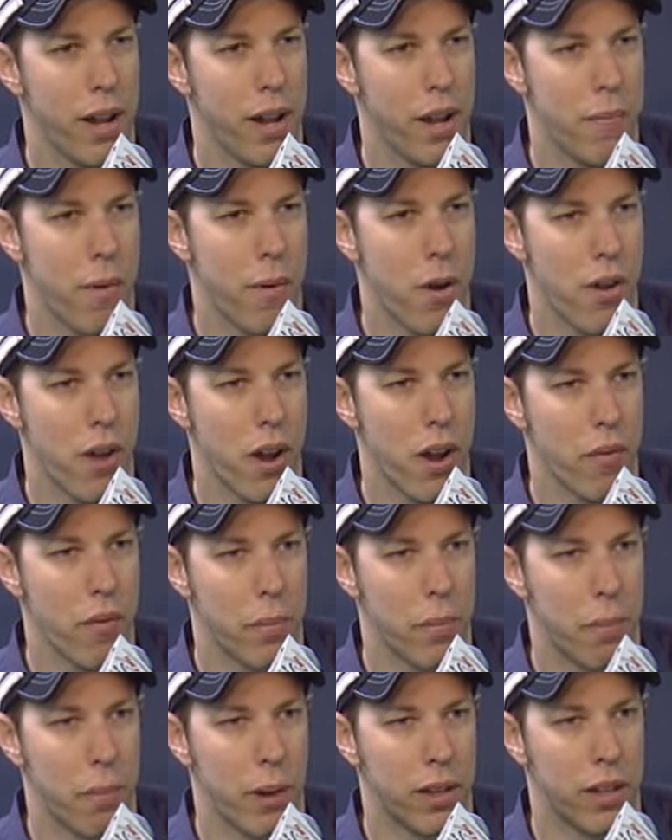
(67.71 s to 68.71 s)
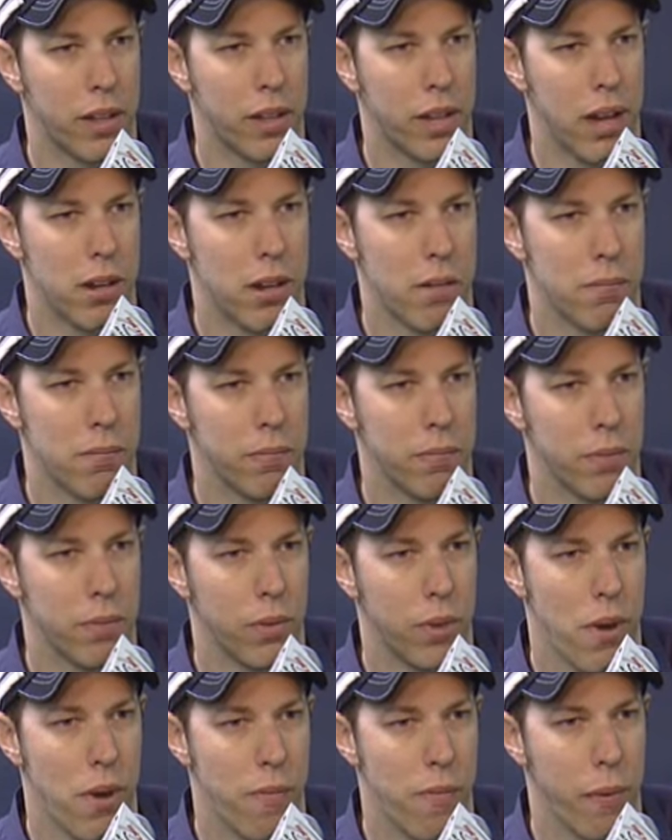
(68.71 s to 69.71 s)
so we have them all covered, but
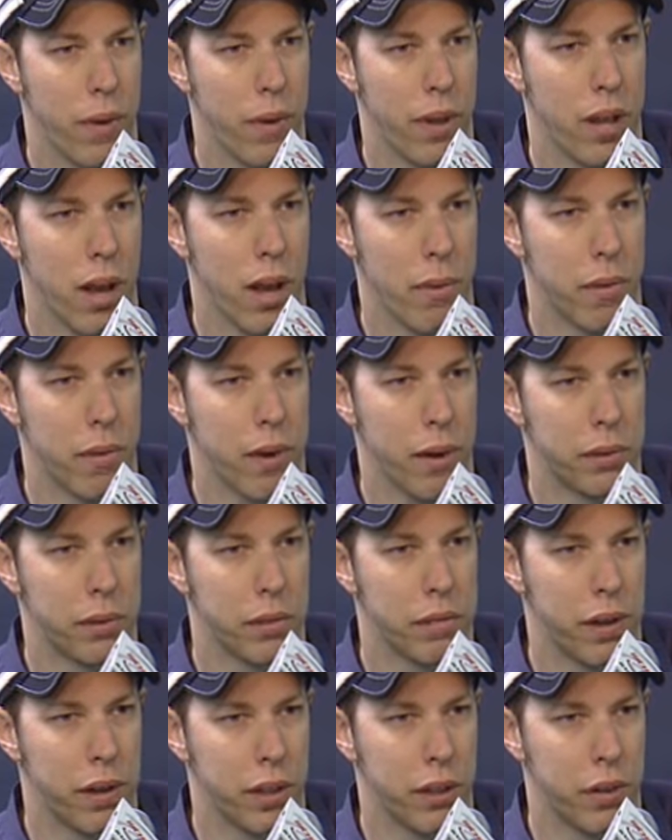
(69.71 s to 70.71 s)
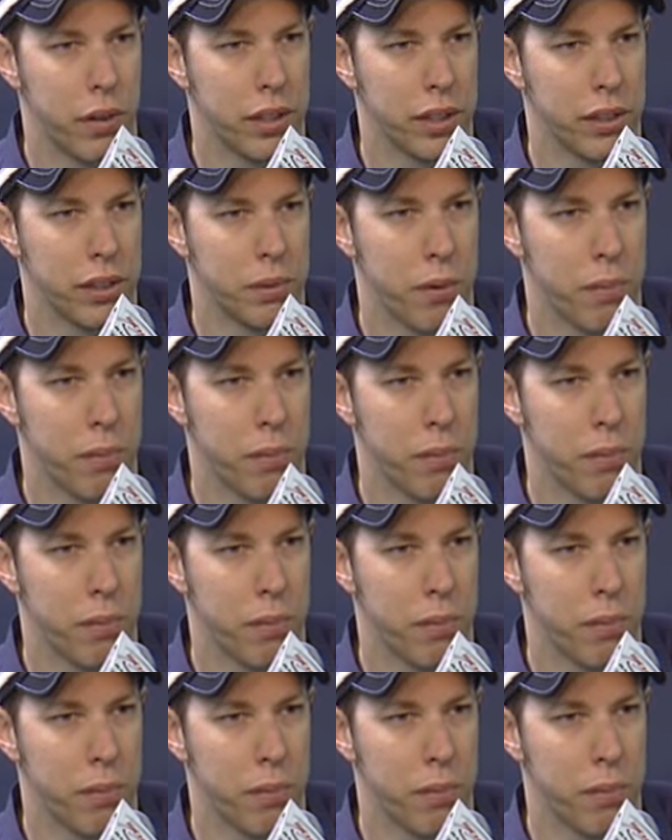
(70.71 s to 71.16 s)
hopefully we can come away with some victories.